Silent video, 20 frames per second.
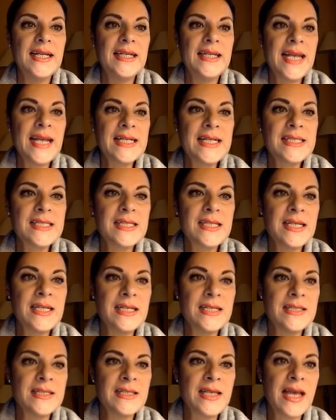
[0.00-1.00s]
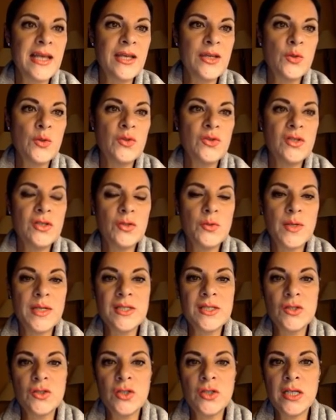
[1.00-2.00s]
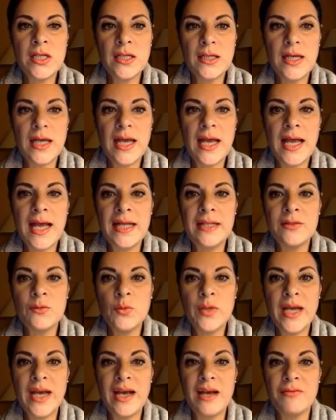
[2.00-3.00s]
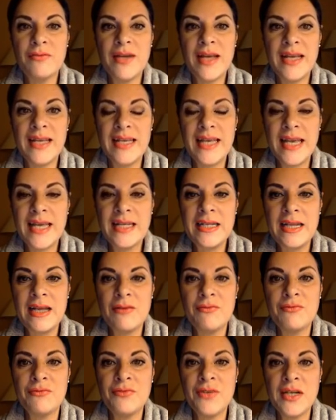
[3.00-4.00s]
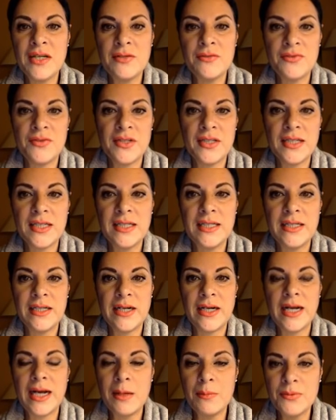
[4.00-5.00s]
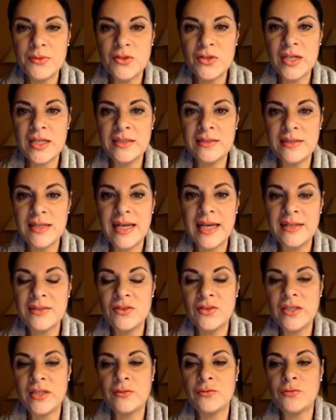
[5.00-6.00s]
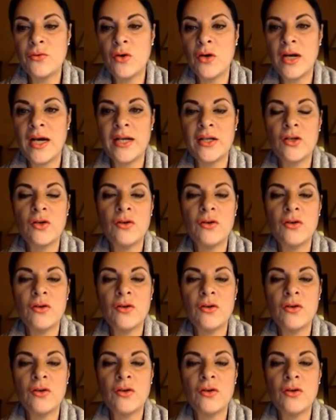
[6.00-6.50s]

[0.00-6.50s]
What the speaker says: Next is AUD USD, and we have again a very, very clear uptrend, and therefore I